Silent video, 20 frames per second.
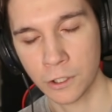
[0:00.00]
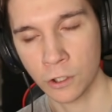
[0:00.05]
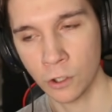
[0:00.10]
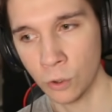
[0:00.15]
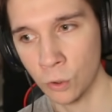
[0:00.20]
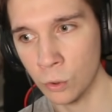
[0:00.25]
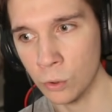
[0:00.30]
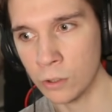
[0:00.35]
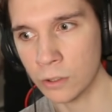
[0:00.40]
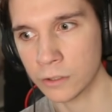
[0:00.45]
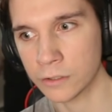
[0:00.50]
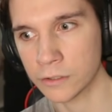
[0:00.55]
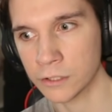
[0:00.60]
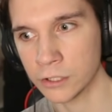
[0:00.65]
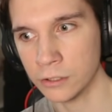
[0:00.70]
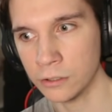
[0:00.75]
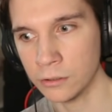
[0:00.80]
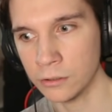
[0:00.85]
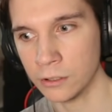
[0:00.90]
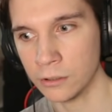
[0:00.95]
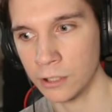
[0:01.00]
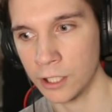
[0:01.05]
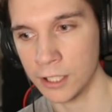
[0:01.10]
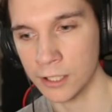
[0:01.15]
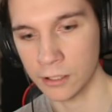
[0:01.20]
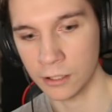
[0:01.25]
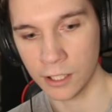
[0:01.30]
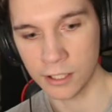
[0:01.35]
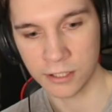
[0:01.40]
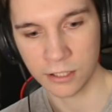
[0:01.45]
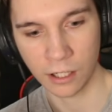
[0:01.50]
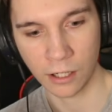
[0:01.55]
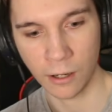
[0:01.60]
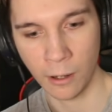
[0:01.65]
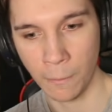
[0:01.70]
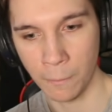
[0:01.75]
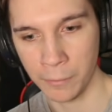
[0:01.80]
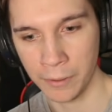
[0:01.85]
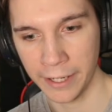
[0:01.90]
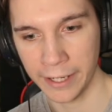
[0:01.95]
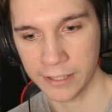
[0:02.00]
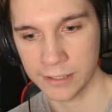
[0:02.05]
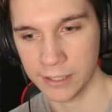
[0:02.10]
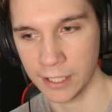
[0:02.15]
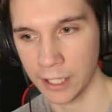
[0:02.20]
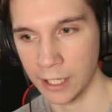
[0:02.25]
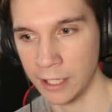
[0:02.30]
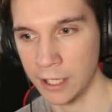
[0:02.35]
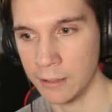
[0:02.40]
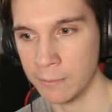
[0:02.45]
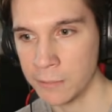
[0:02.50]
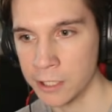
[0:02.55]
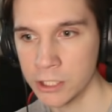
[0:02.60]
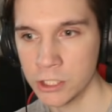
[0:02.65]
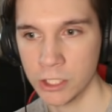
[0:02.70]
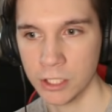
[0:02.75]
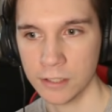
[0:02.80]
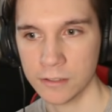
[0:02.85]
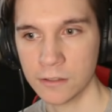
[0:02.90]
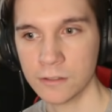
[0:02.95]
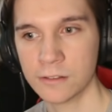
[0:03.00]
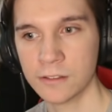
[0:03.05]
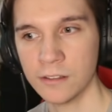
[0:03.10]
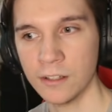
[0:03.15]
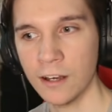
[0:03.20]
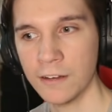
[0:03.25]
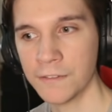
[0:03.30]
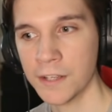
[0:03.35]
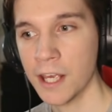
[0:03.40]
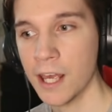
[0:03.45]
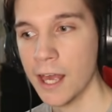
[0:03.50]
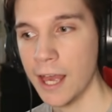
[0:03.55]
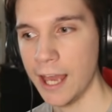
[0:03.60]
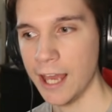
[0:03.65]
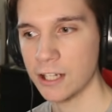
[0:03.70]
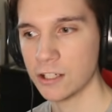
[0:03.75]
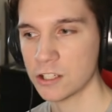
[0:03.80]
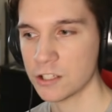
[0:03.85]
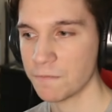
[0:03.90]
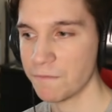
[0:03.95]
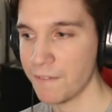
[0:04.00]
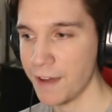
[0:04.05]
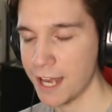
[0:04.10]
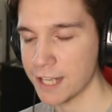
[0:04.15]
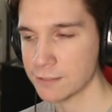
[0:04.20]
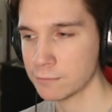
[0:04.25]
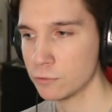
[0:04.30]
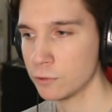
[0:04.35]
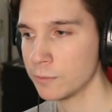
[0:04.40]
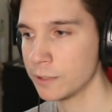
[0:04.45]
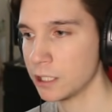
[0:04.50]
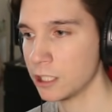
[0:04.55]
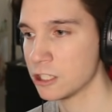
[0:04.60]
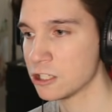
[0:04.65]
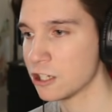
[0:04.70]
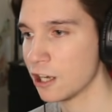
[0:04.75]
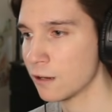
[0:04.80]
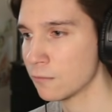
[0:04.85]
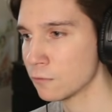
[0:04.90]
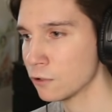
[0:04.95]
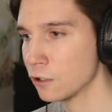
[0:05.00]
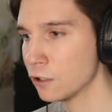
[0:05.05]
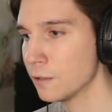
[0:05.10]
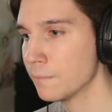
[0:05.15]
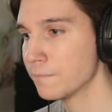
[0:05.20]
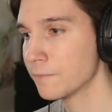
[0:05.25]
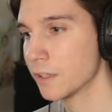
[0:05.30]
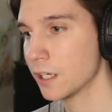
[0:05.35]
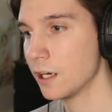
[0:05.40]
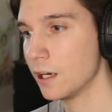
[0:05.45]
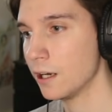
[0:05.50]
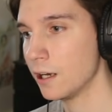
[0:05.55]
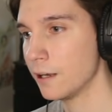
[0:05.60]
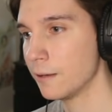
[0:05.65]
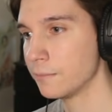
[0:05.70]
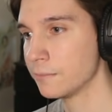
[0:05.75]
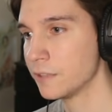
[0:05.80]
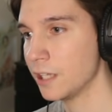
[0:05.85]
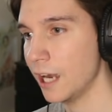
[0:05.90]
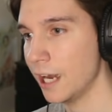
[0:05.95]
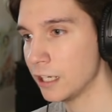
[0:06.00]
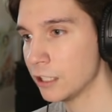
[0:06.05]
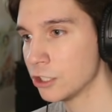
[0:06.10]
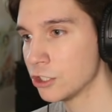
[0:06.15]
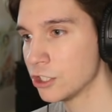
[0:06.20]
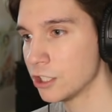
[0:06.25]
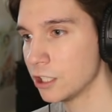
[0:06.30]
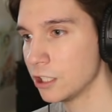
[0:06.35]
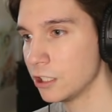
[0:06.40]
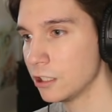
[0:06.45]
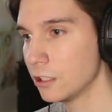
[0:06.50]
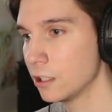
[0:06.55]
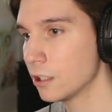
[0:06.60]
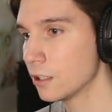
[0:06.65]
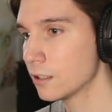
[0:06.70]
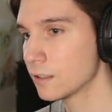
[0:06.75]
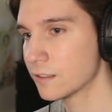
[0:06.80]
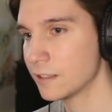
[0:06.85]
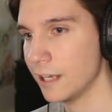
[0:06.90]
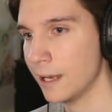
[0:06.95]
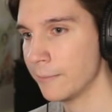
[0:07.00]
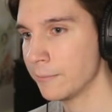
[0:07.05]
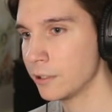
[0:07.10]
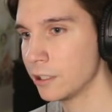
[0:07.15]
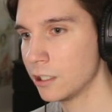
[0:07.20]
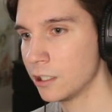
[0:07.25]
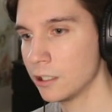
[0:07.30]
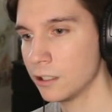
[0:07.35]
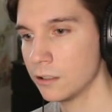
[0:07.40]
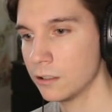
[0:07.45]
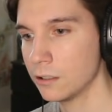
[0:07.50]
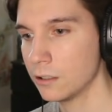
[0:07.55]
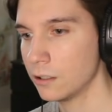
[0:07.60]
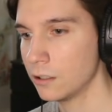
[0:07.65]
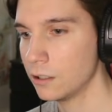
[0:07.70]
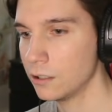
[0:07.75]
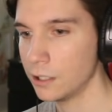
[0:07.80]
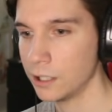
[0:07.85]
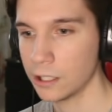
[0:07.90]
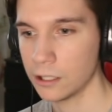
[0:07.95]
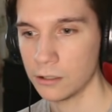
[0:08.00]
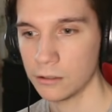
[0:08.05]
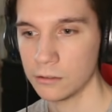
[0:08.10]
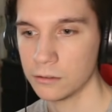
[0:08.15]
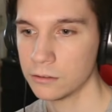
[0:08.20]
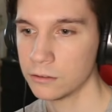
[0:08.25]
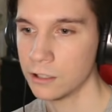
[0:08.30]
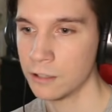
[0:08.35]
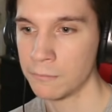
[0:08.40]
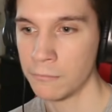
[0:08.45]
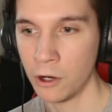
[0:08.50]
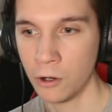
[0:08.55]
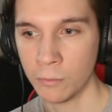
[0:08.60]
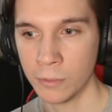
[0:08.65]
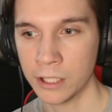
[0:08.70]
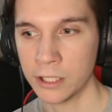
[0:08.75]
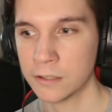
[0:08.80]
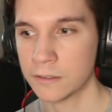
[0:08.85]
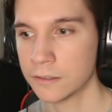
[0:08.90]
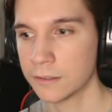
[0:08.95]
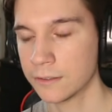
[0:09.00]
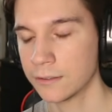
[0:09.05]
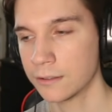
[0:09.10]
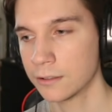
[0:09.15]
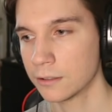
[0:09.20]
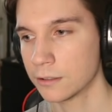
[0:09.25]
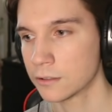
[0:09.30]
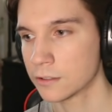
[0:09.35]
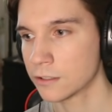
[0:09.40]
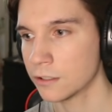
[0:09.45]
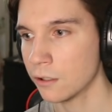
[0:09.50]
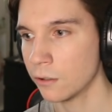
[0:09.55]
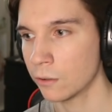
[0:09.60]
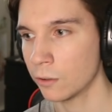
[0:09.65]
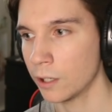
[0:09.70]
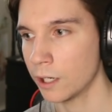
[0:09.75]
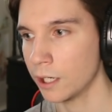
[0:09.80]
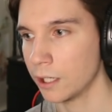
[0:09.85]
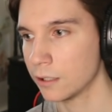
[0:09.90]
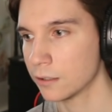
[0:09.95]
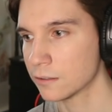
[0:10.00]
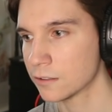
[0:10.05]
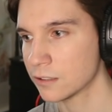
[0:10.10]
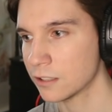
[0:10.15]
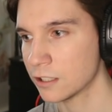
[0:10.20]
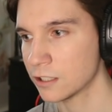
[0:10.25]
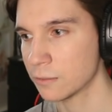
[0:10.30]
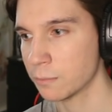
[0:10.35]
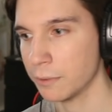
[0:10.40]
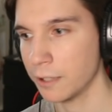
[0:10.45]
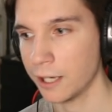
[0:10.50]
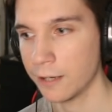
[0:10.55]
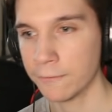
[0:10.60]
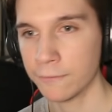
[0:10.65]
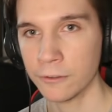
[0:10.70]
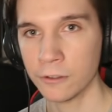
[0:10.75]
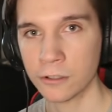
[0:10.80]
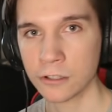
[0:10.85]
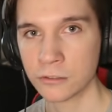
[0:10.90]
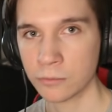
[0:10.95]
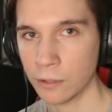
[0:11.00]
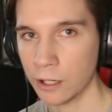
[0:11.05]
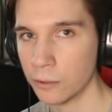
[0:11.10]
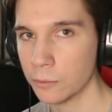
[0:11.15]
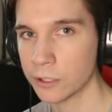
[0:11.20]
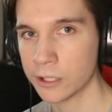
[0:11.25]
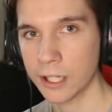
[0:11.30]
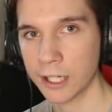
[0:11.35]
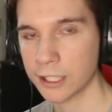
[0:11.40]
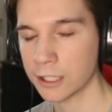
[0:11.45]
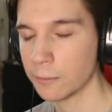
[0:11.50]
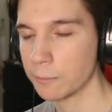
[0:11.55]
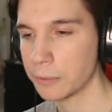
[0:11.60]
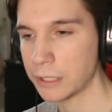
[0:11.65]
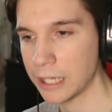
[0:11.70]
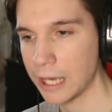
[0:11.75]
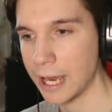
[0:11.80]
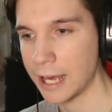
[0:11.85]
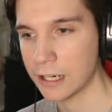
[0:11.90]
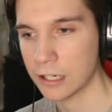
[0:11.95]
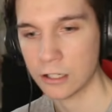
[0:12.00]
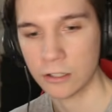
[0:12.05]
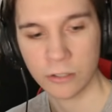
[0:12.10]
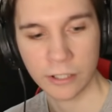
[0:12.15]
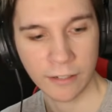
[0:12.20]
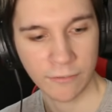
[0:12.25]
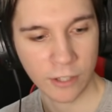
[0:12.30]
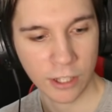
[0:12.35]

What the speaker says: cool too. Lots of complex like images and stuff, and just fast movement in general. The energy, stamina, like the moments, so great. Such playful as well with like the piano and